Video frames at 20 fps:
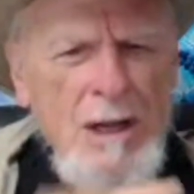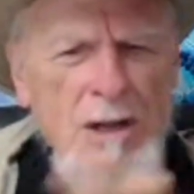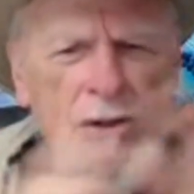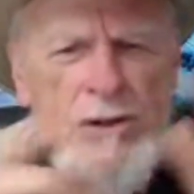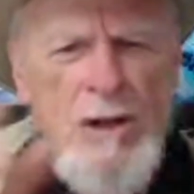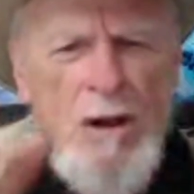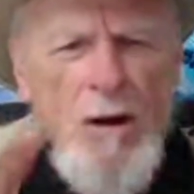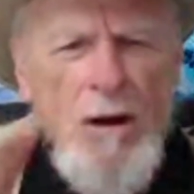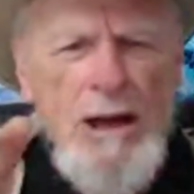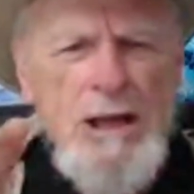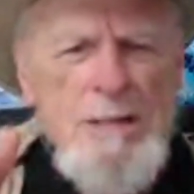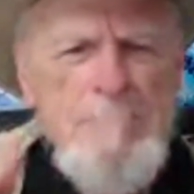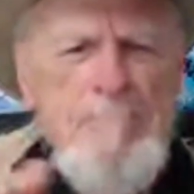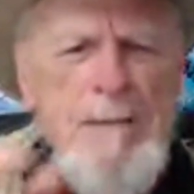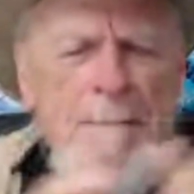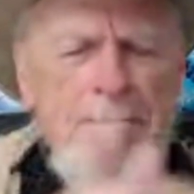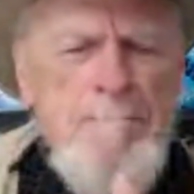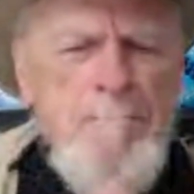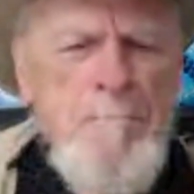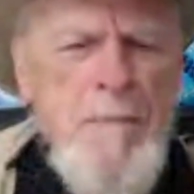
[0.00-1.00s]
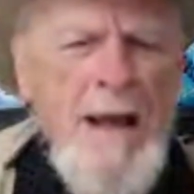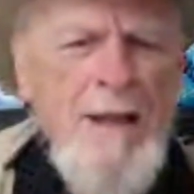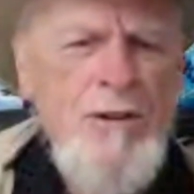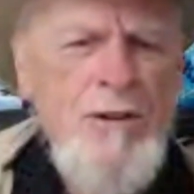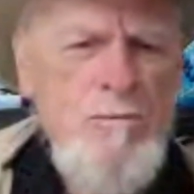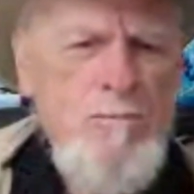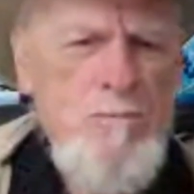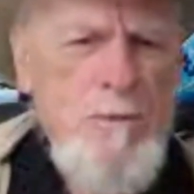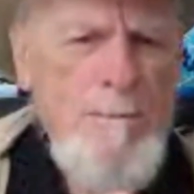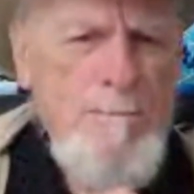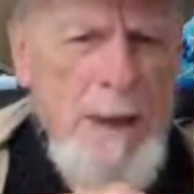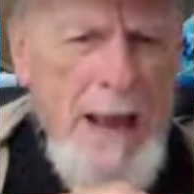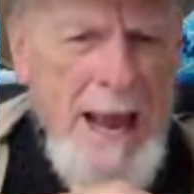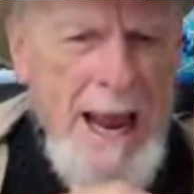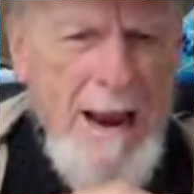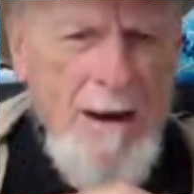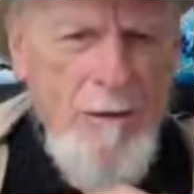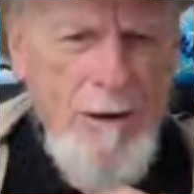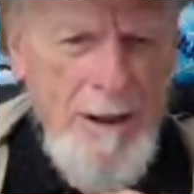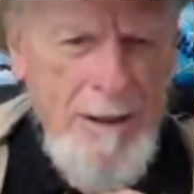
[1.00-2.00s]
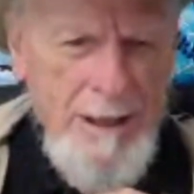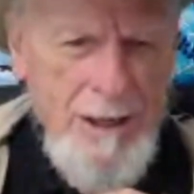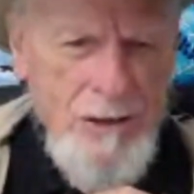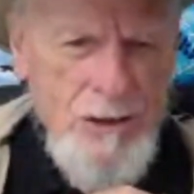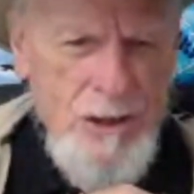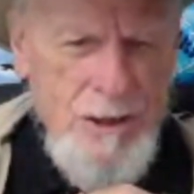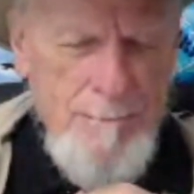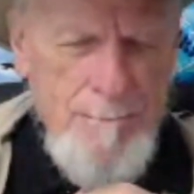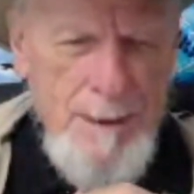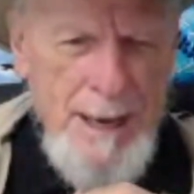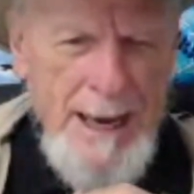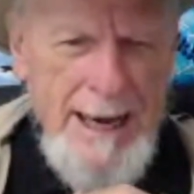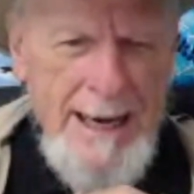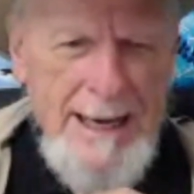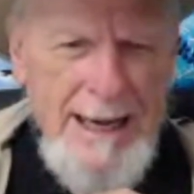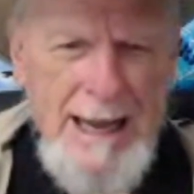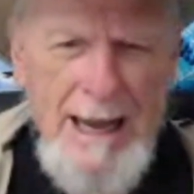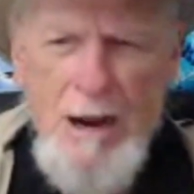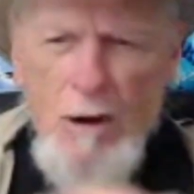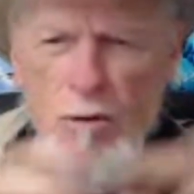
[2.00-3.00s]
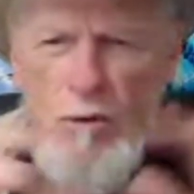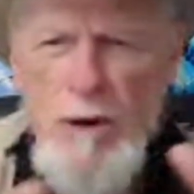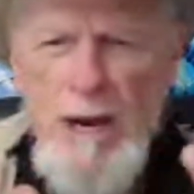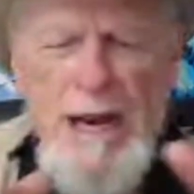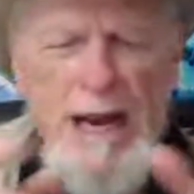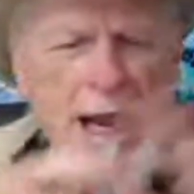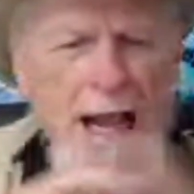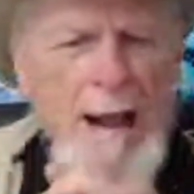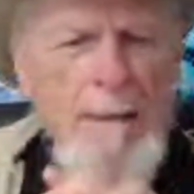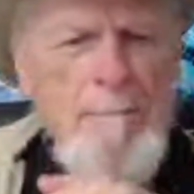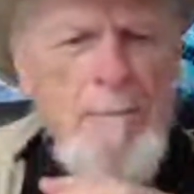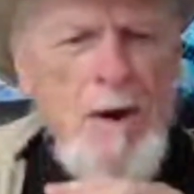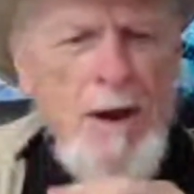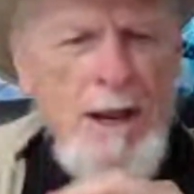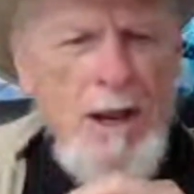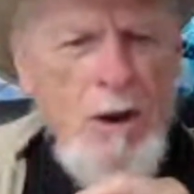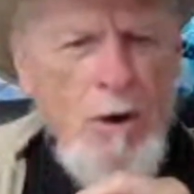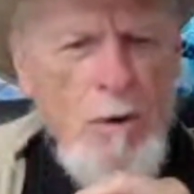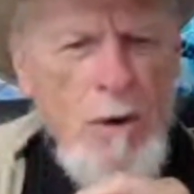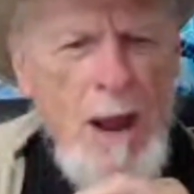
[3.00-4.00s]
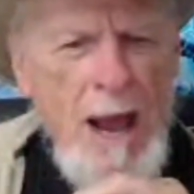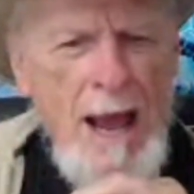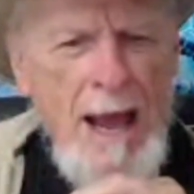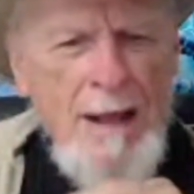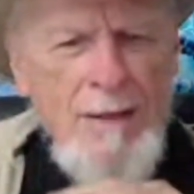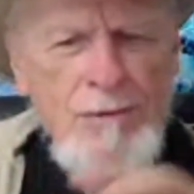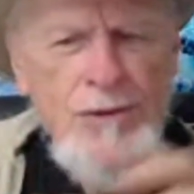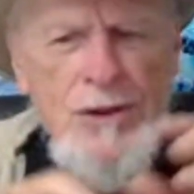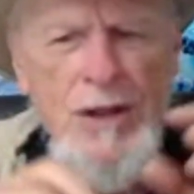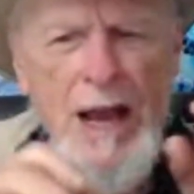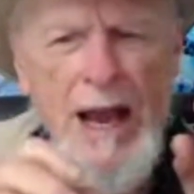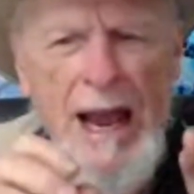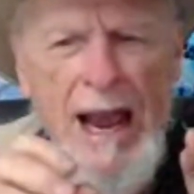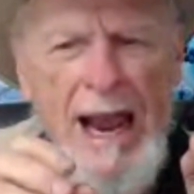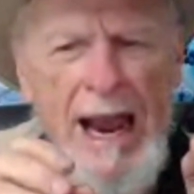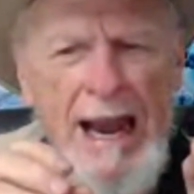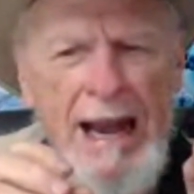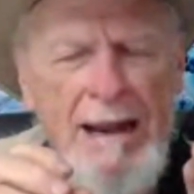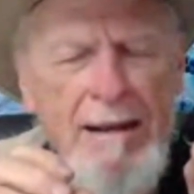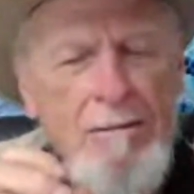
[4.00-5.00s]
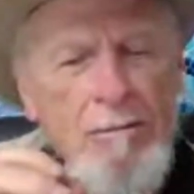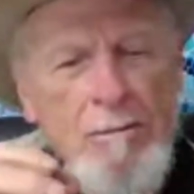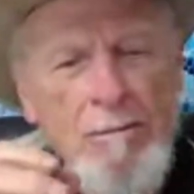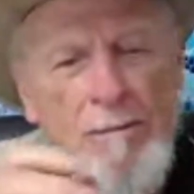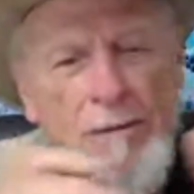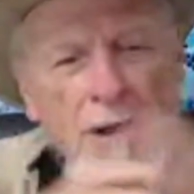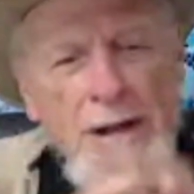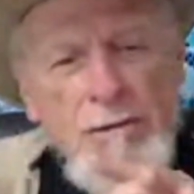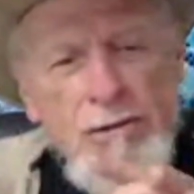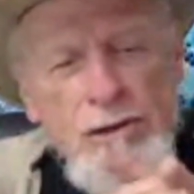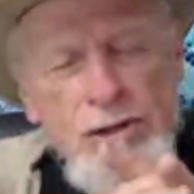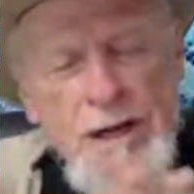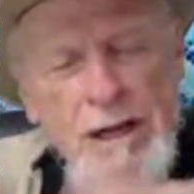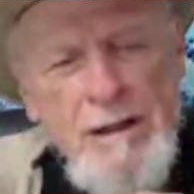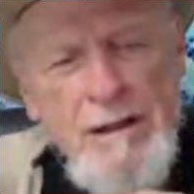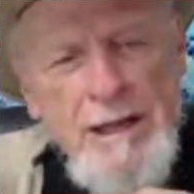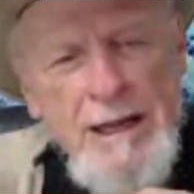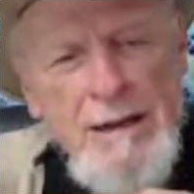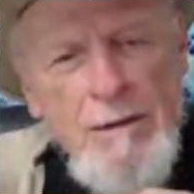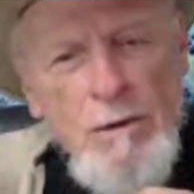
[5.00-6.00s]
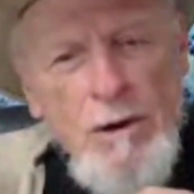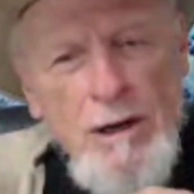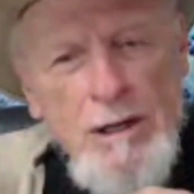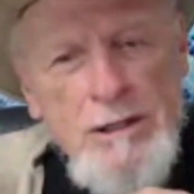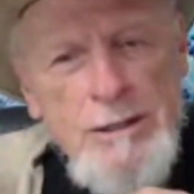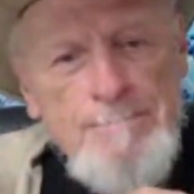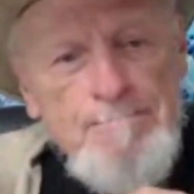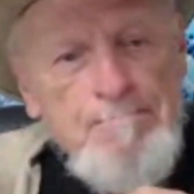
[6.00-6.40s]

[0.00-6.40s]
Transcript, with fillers: So I spent months preparing this debate, reading up my Qurans, and the interesting thing was